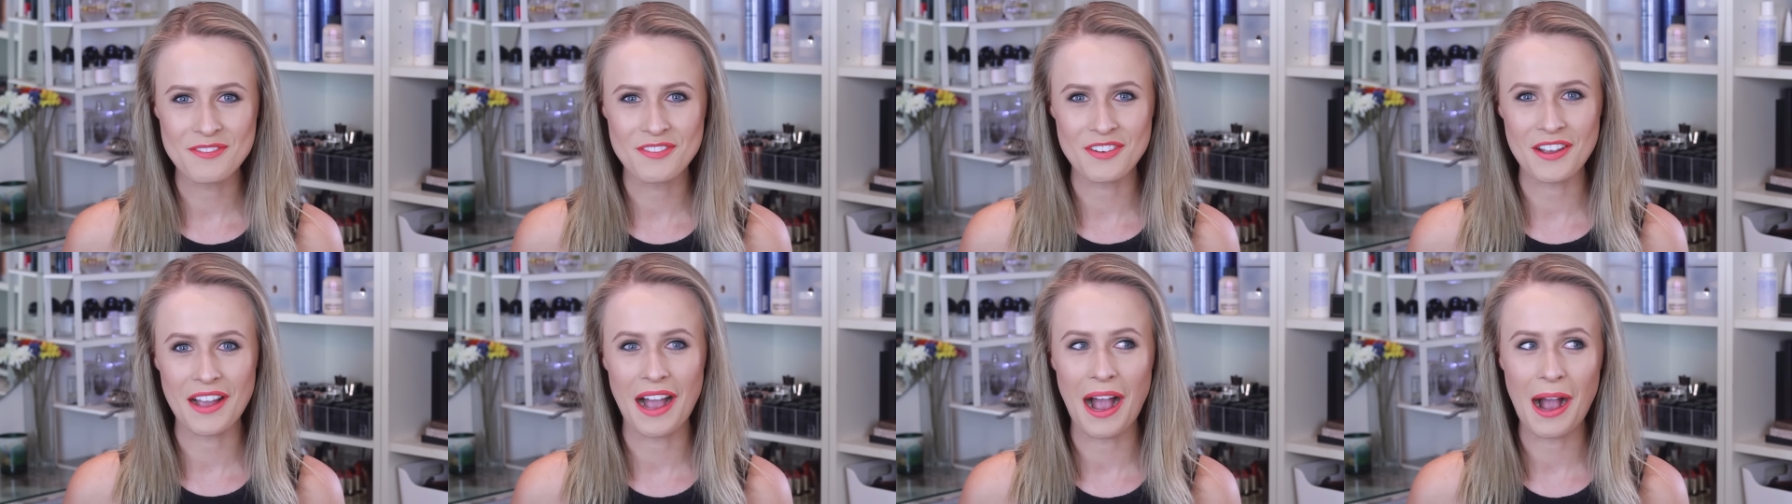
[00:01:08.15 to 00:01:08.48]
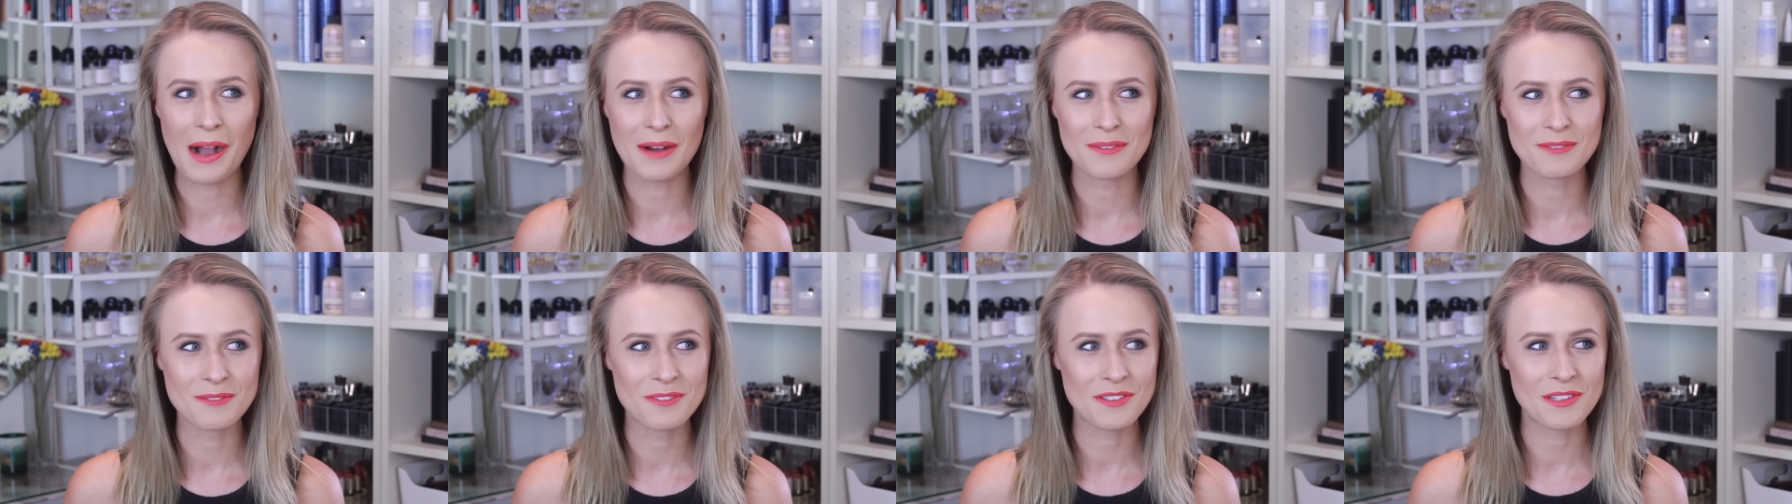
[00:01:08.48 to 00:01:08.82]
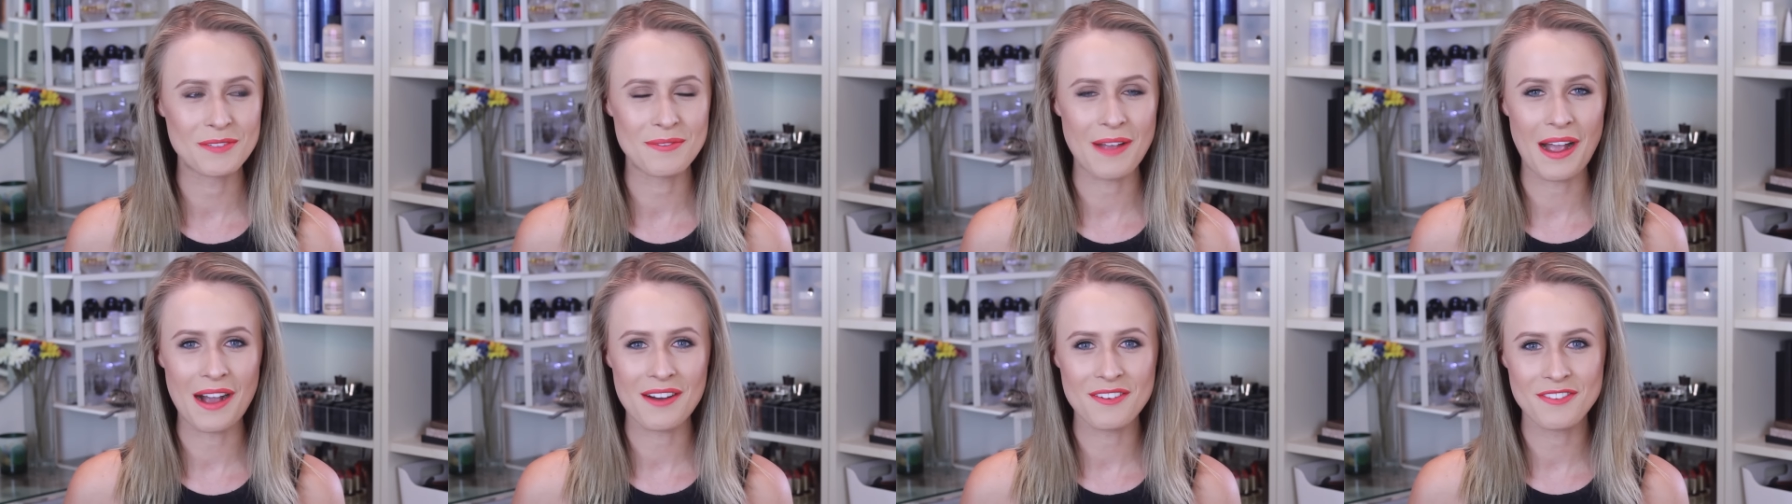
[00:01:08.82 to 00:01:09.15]
for
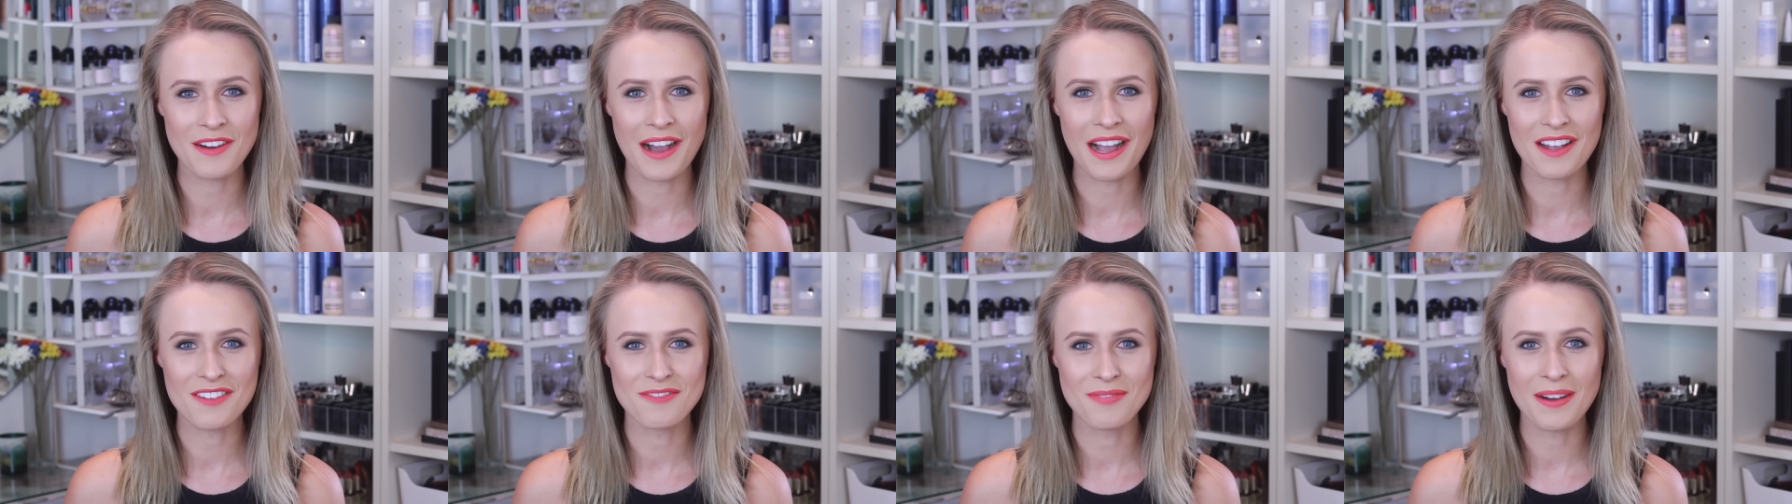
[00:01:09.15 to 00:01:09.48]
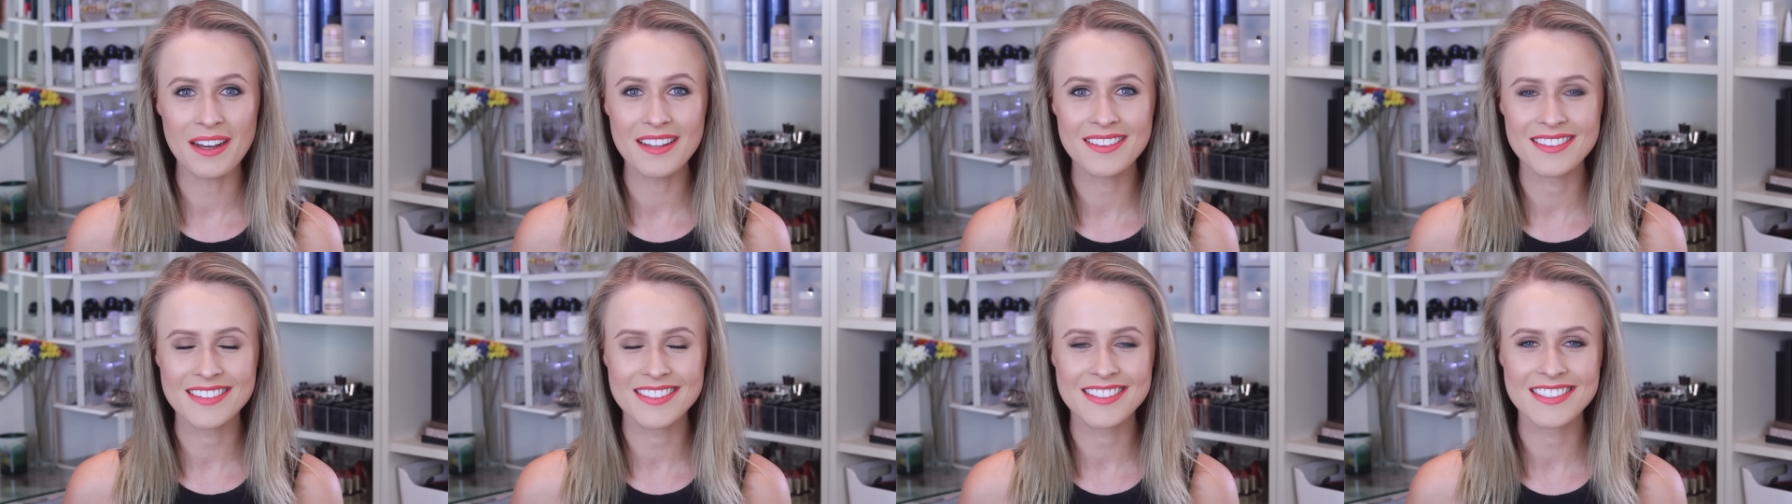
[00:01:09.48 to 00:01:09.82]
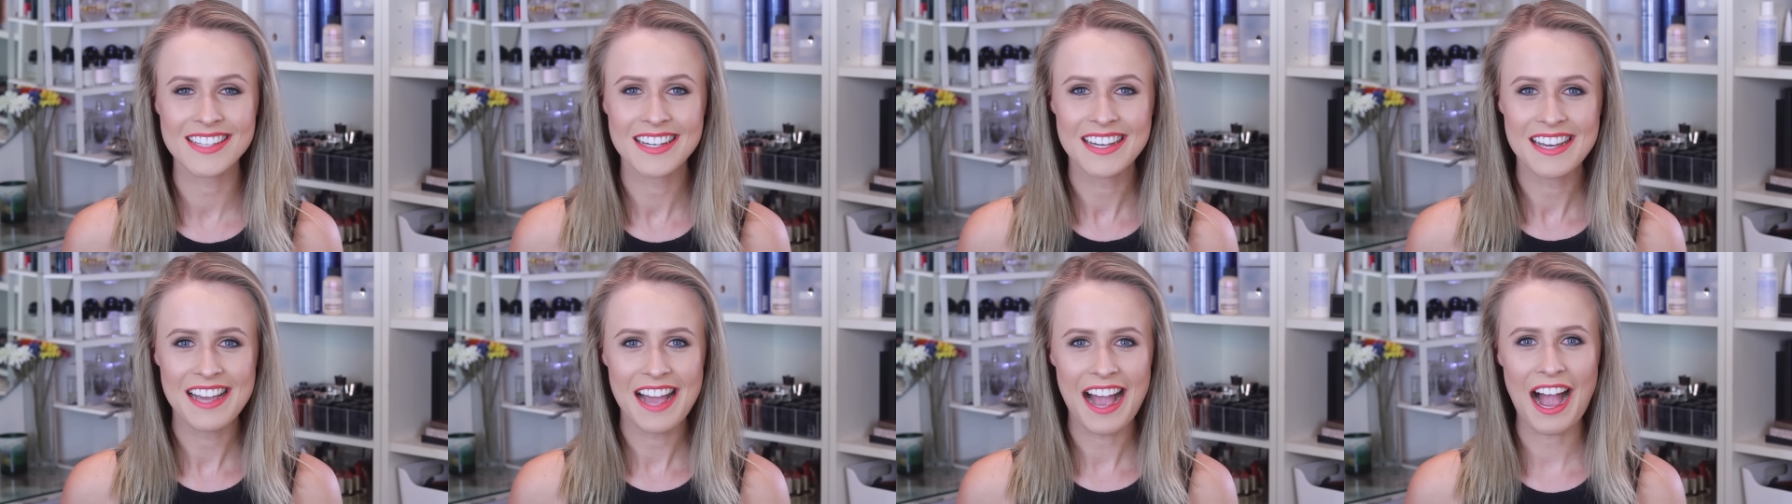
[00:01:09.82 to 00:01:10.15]
about 5 months.